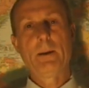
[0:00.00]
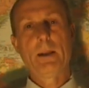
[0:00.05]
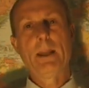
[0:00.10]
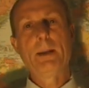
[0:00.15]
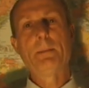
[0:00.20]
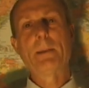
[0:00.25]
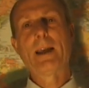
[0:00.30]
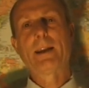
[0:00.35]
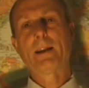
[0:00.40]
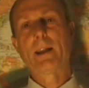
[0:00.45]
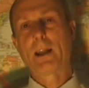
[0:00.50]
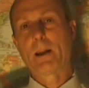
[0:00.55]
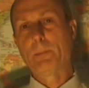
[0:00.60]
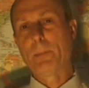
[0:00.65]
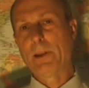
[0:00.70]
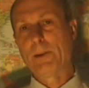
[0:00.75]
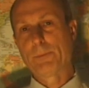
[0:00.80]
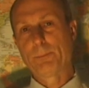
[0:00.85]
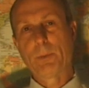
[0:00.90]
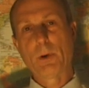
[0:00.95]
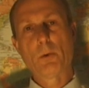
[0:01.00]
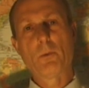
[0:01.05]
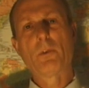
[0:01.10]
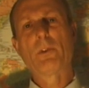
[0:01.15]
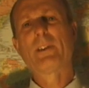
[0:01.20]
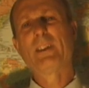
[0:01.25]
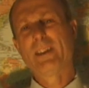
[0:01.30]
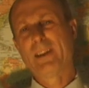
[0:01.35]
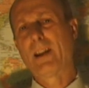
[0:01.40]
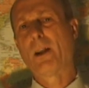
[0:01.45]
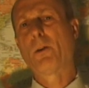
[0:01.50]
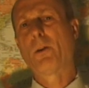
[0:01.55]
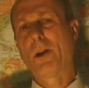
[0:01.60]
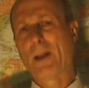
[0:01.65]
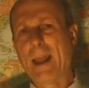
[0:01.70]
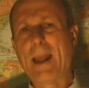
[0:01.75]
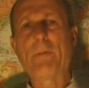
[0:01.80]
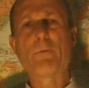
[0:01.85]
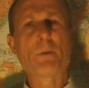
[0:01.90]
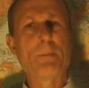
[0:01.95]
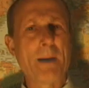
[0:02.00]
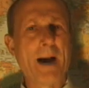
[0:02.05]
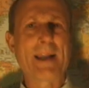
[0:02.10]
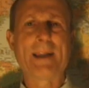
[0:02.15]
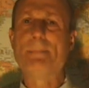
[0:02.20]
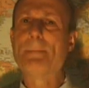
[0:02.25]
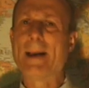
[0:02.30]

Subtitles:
he made enemies, but, you know, everybody